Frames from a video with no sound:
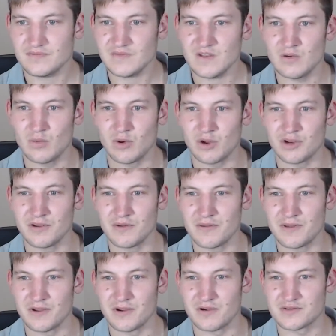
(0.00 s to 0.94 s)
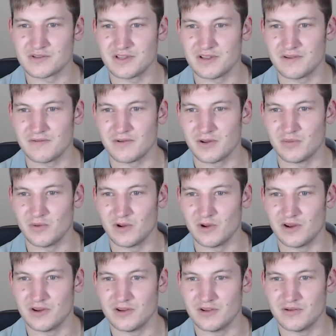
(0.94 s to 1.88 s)
What do you think of Stefan
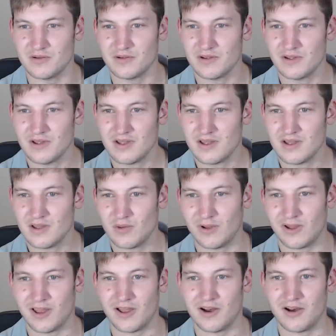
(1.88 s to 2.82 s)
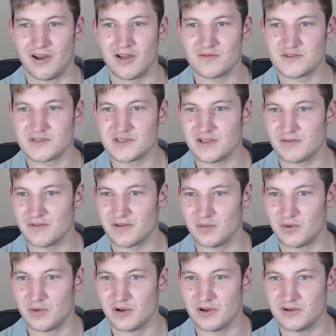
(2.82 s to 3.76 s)
Molyneux? Well, I love
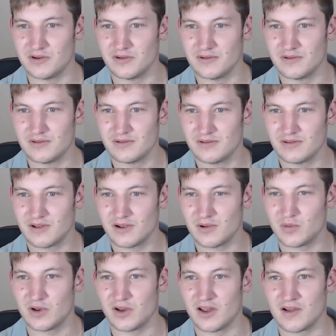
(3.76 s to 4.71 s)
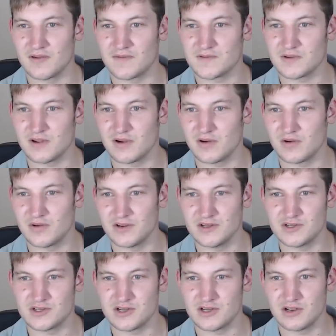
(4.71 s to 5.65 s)
Stefan Molyneux. I would love to go on
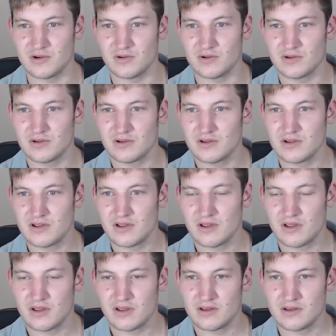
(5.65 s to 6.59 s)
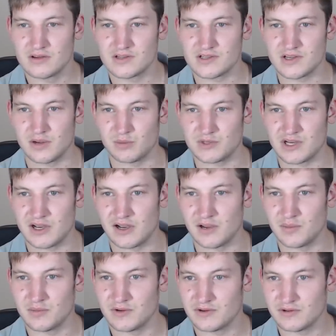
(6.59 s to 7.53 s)
his show sometime.